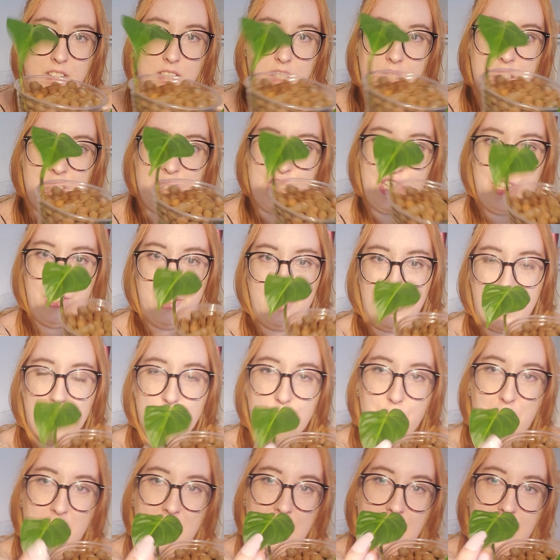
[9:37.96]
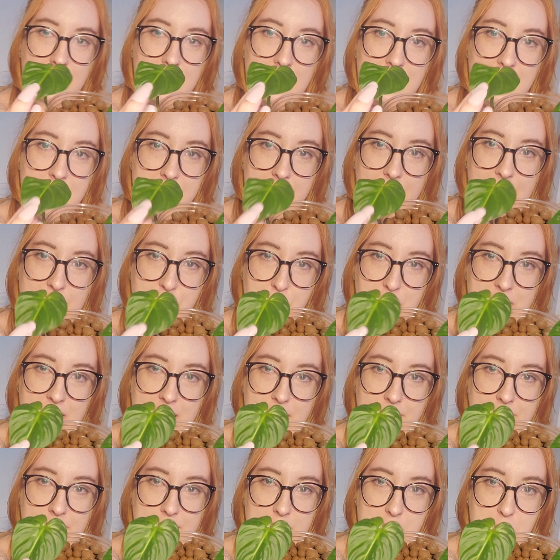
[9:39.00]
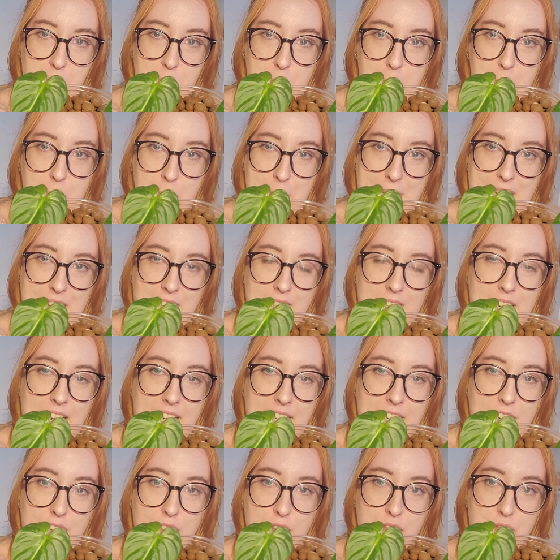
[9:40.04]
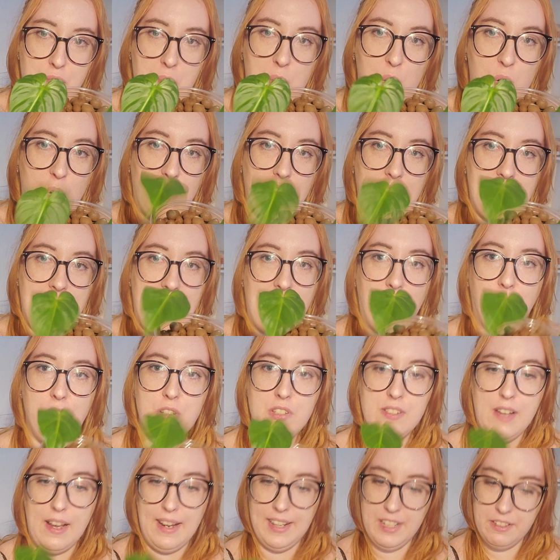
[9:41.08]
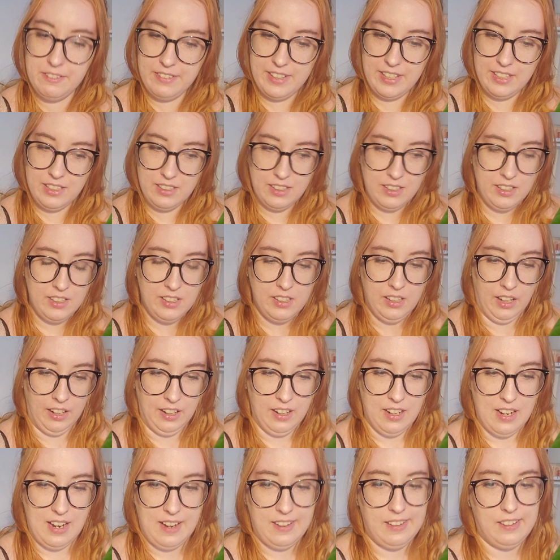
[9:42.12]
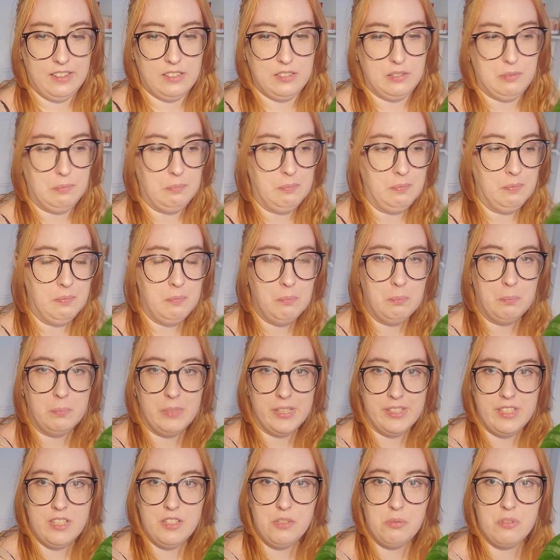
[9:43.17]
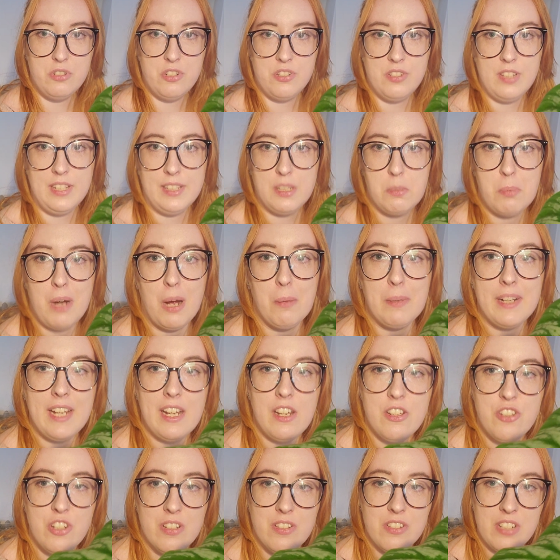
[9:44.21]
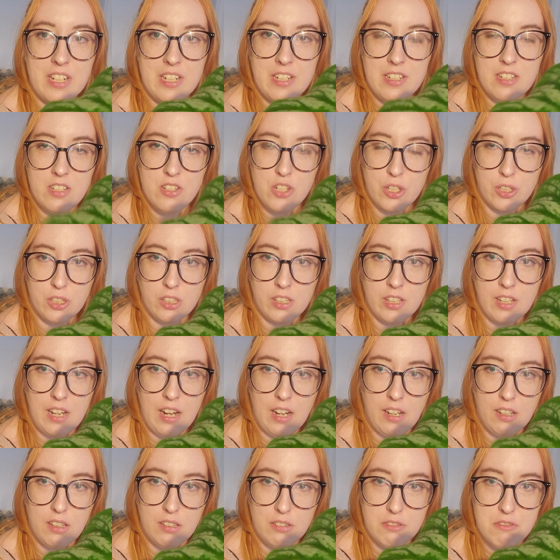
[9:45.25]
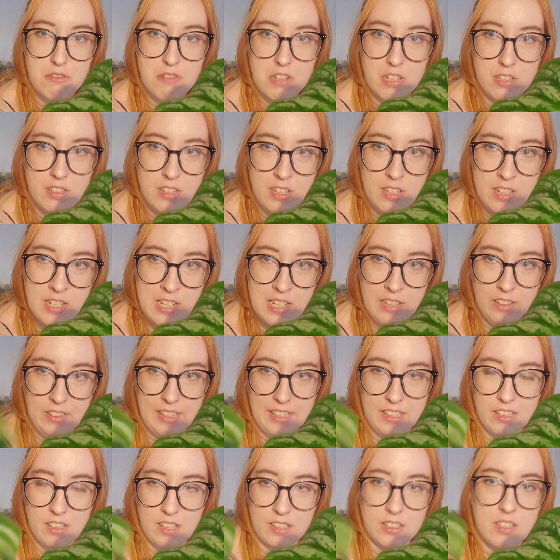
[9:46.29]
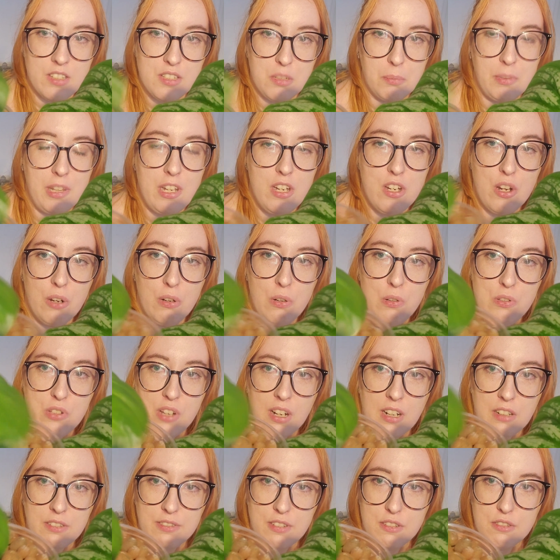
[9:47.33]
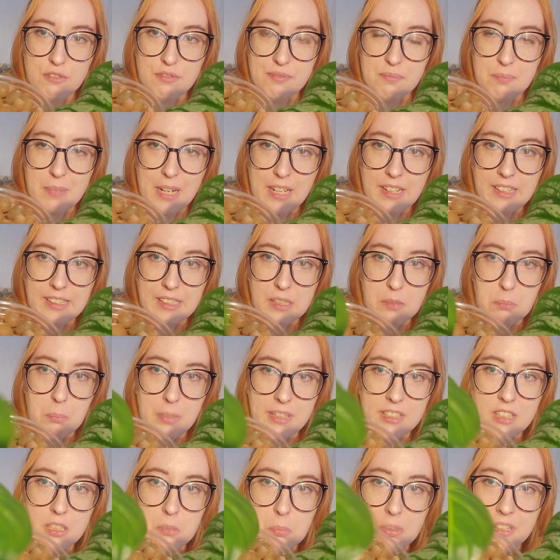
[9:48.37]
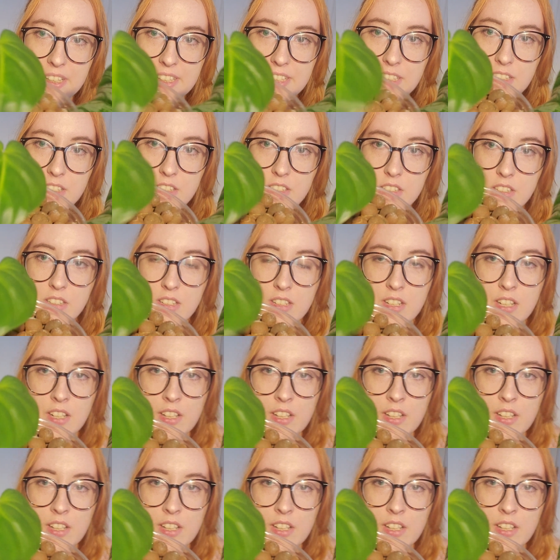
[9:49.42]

It's the third one, and it's the last one I have in this bin. I have more outside of it, but these were just like the propagations I took of, like, cut some of the nodes off of my bigger plants